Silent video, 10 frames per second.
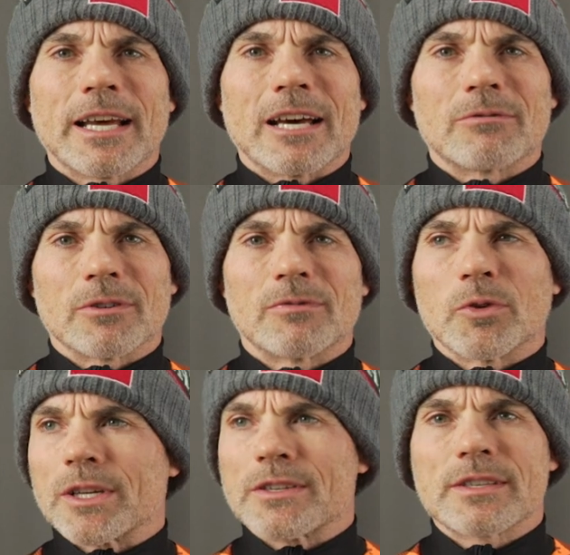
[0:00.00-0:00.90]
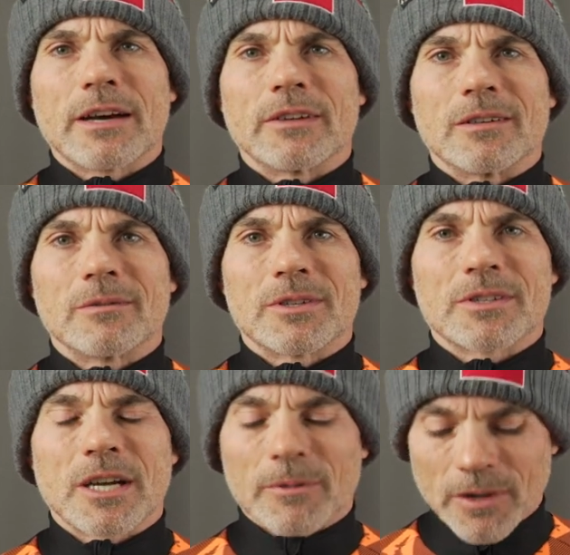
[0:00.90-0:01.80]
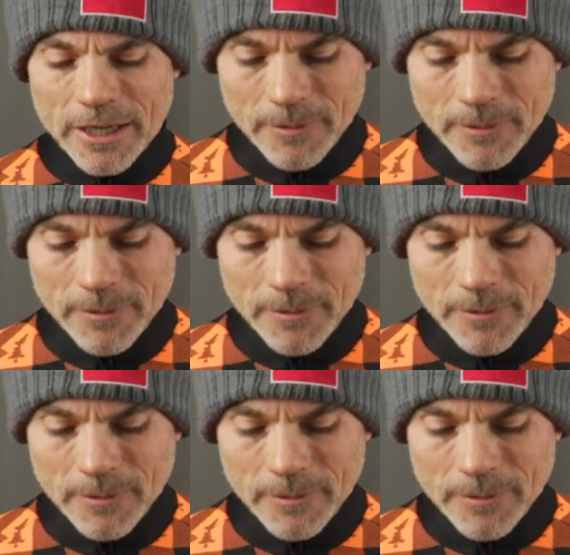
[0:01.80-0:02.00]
that for 47, which is coming right